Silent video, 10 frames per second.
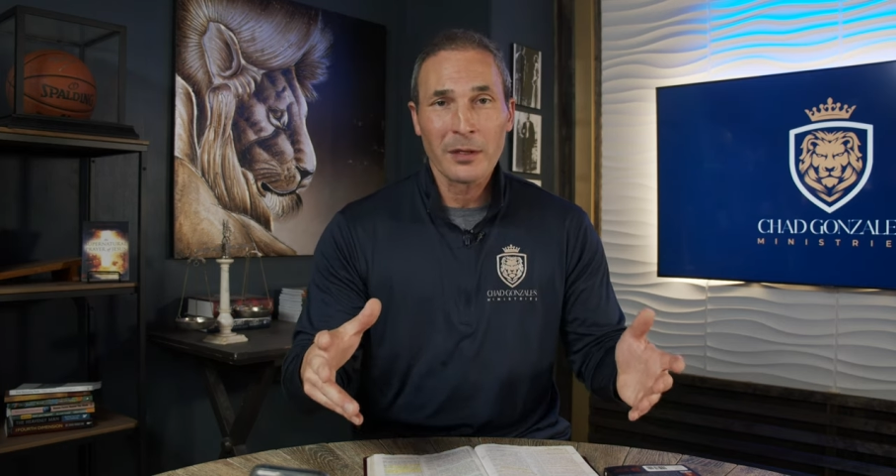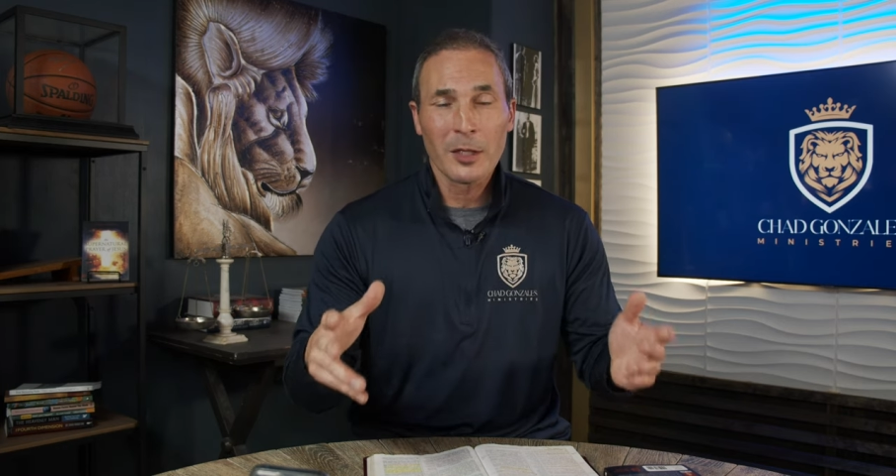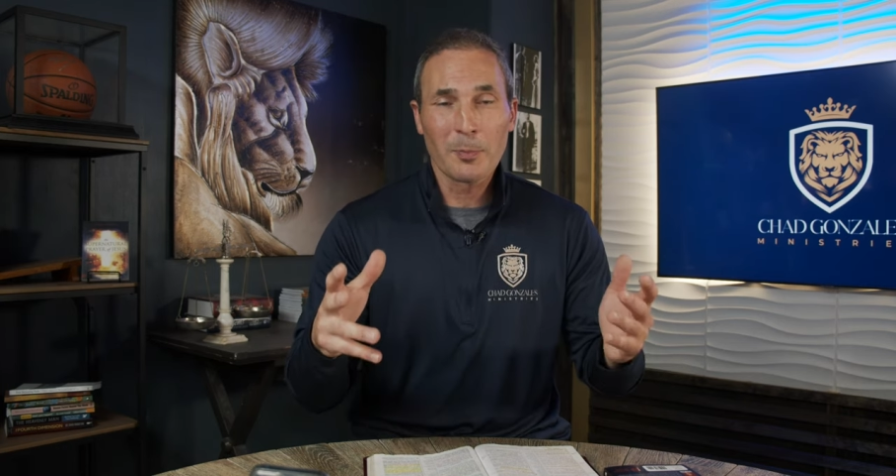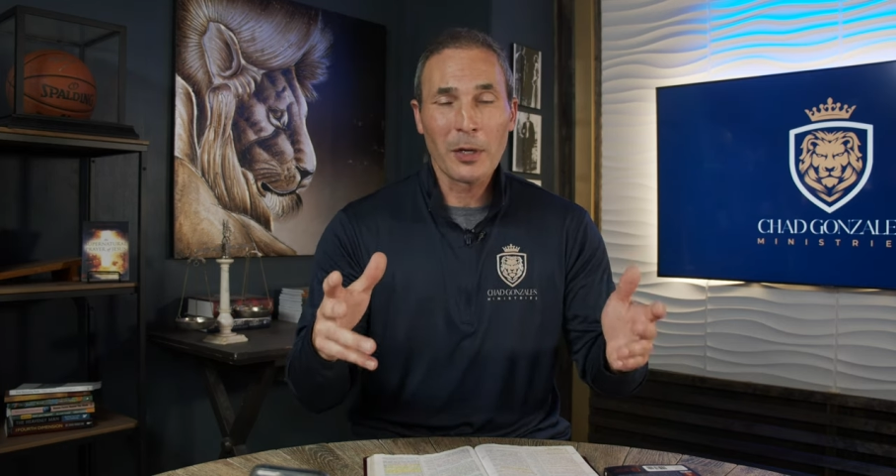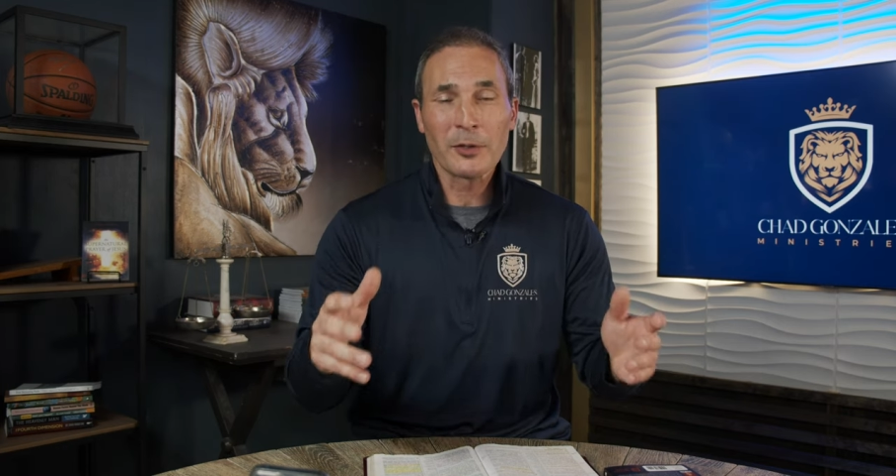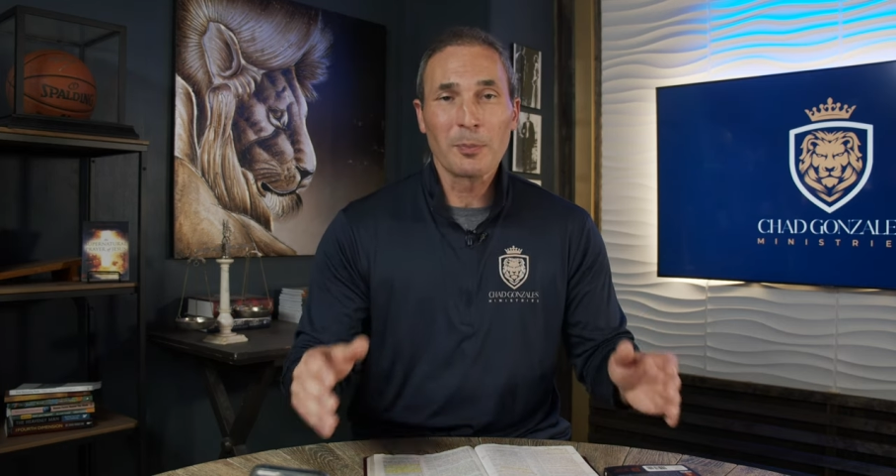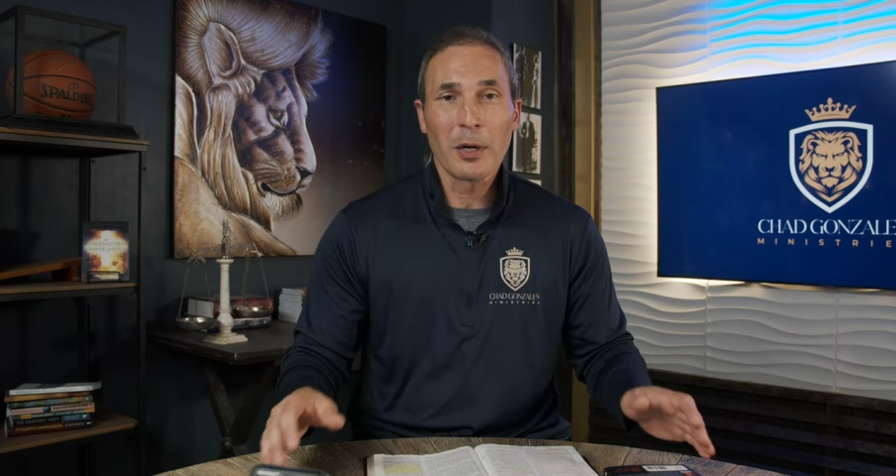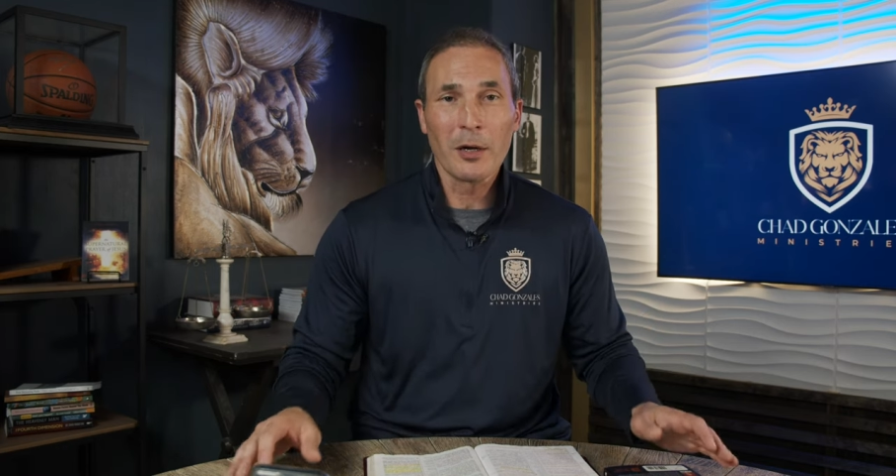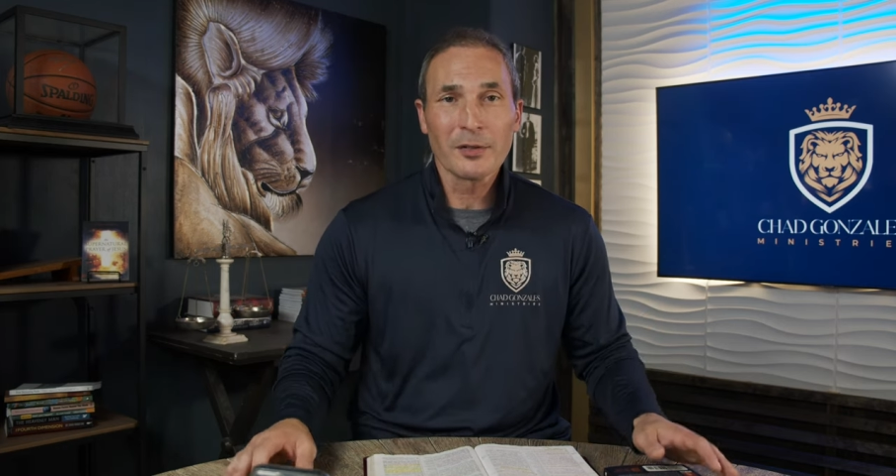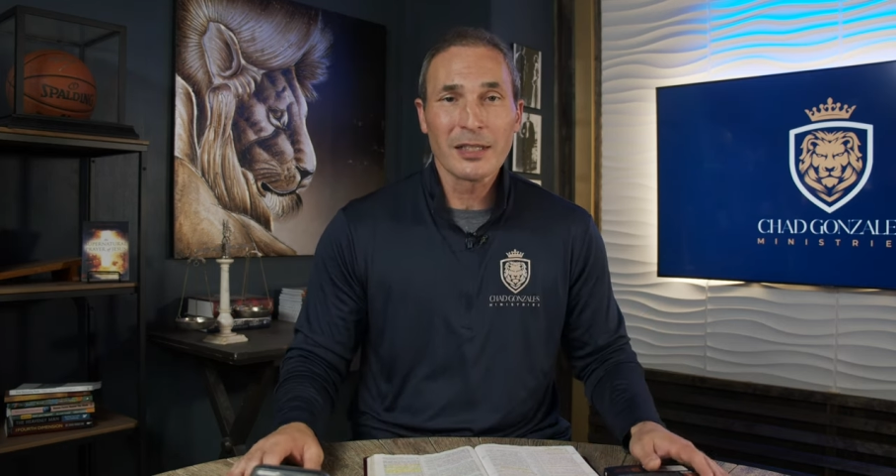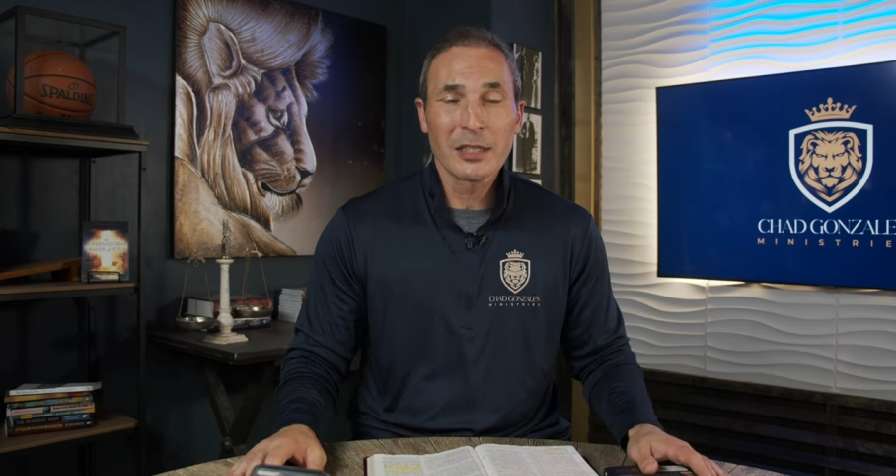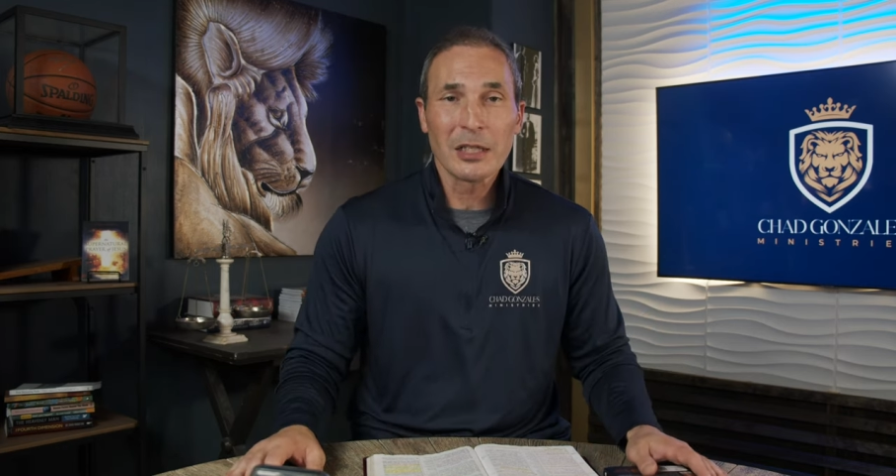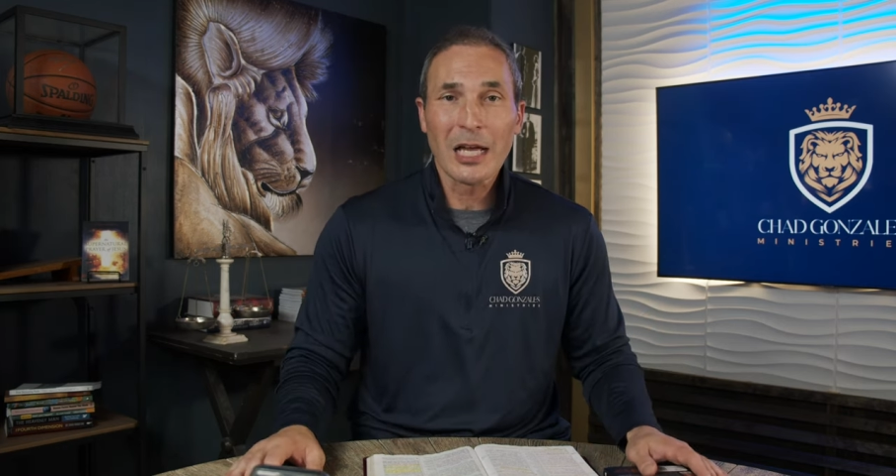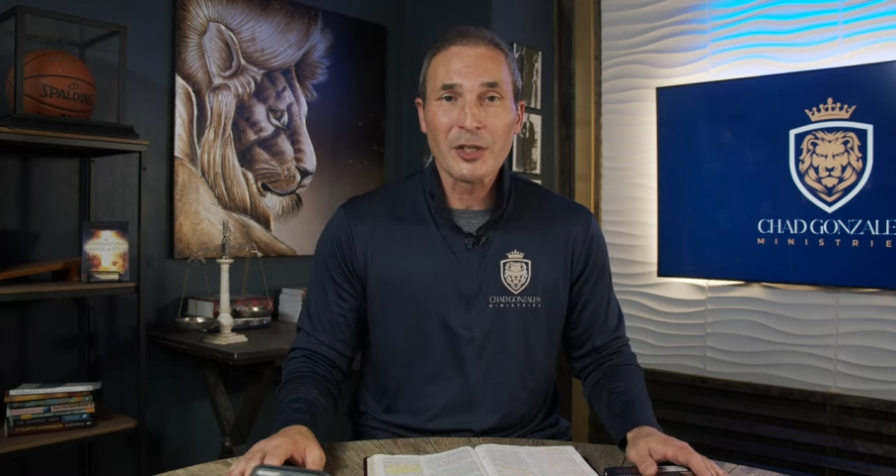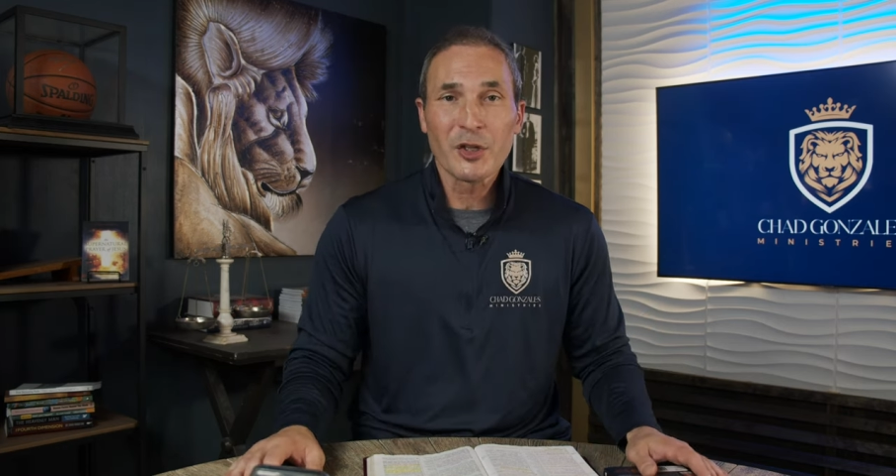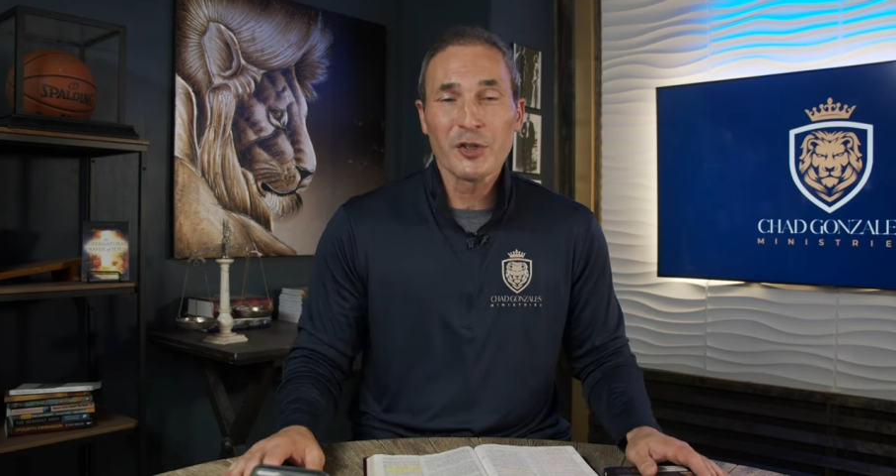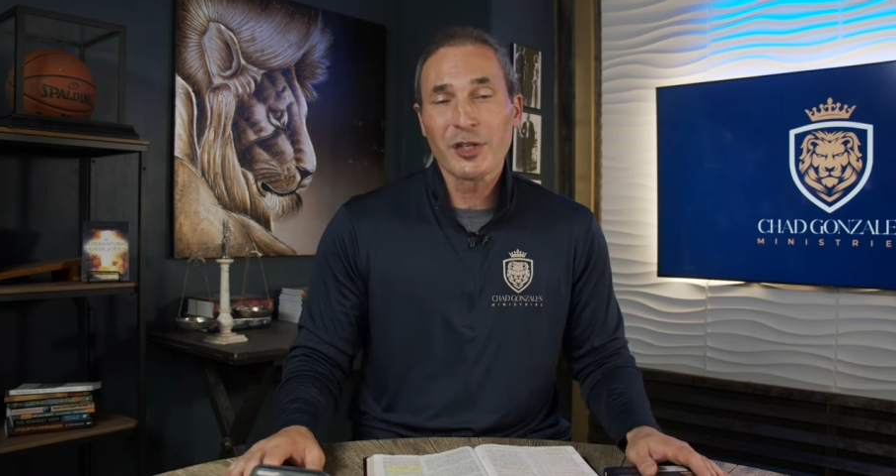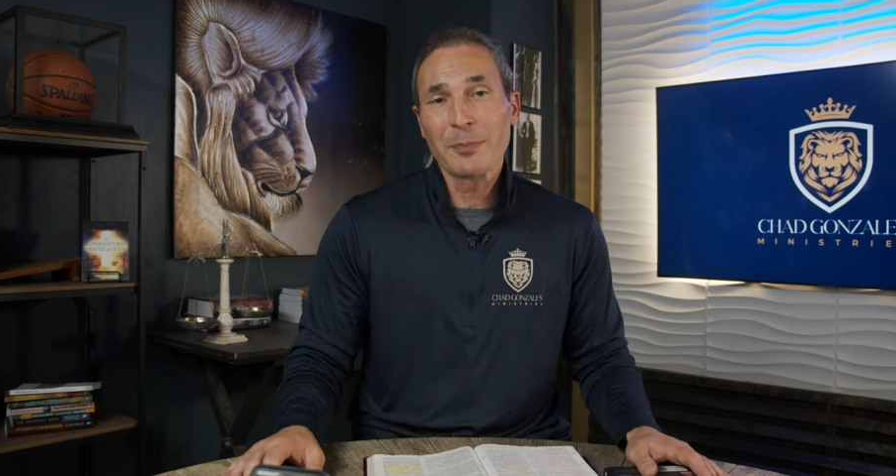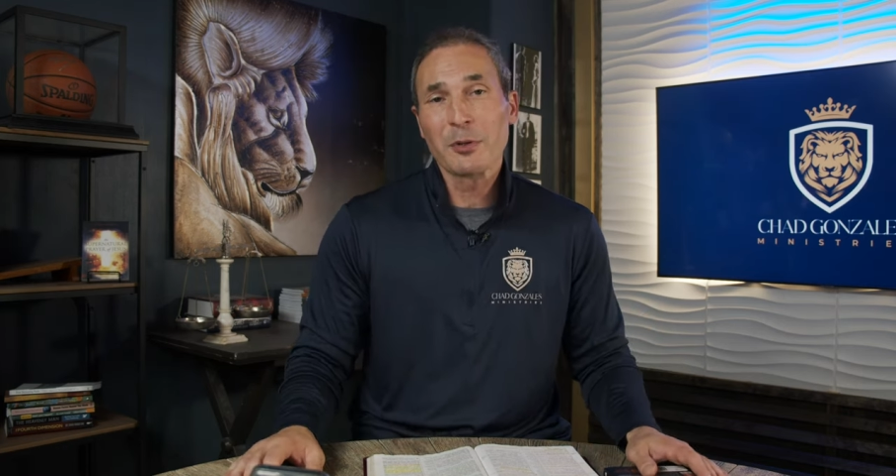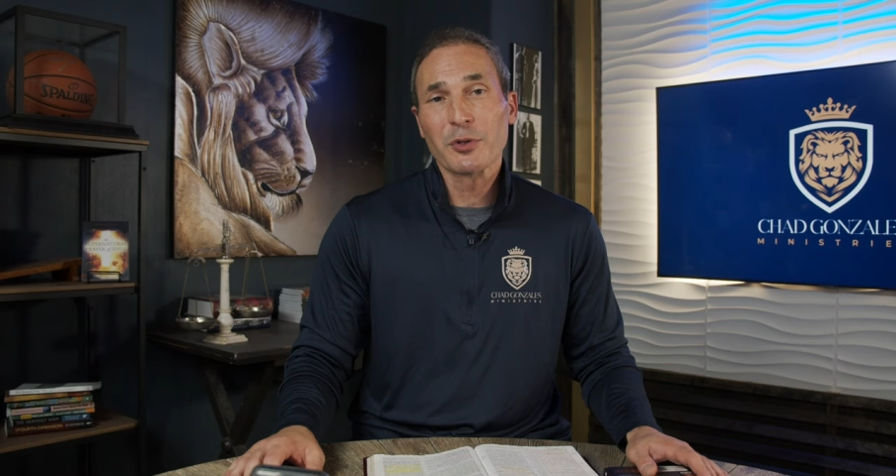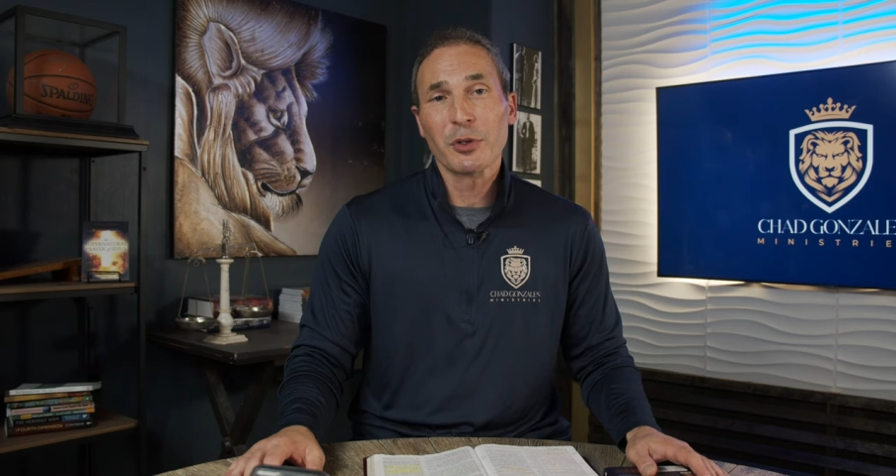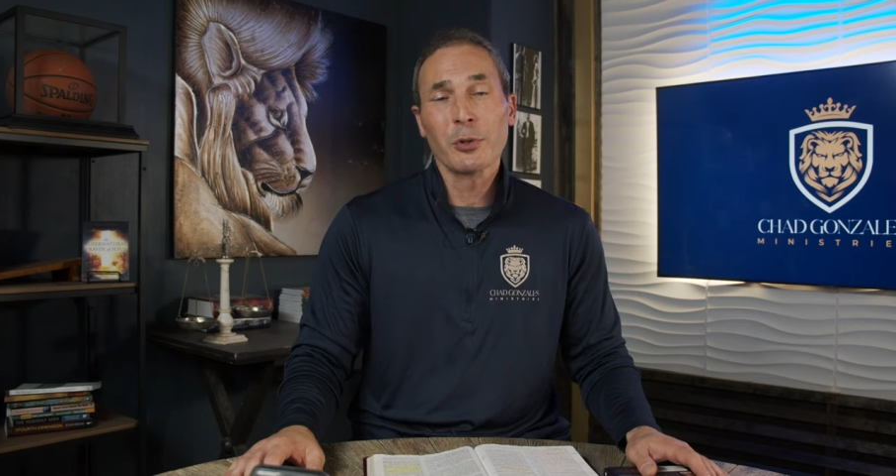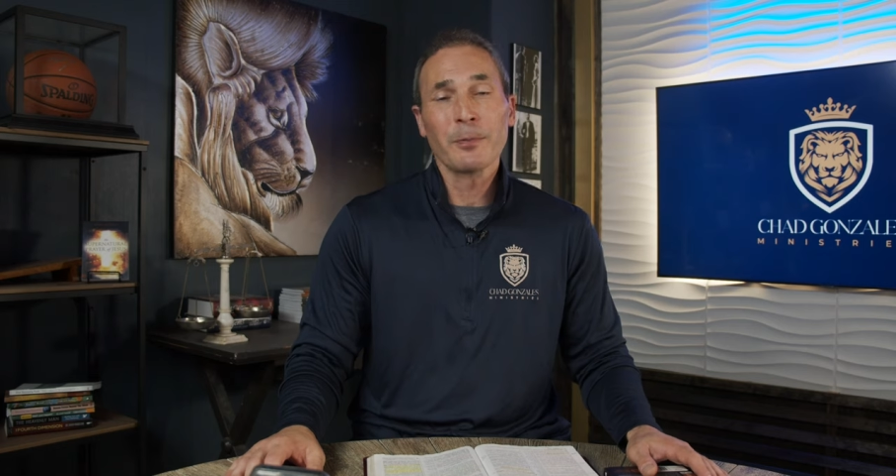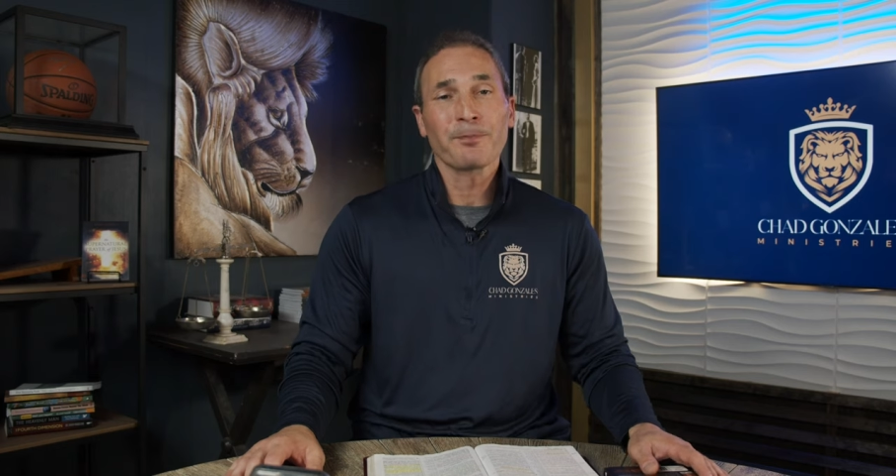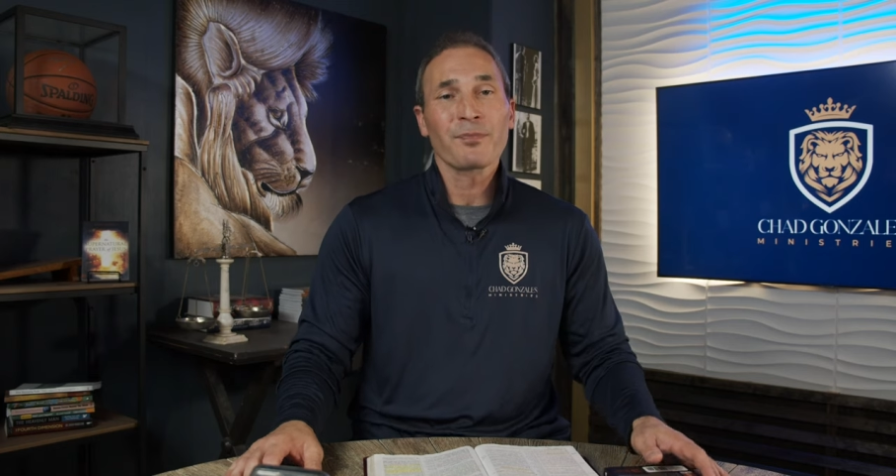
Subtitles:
The Apostle Paul said in Colossians chapter 2,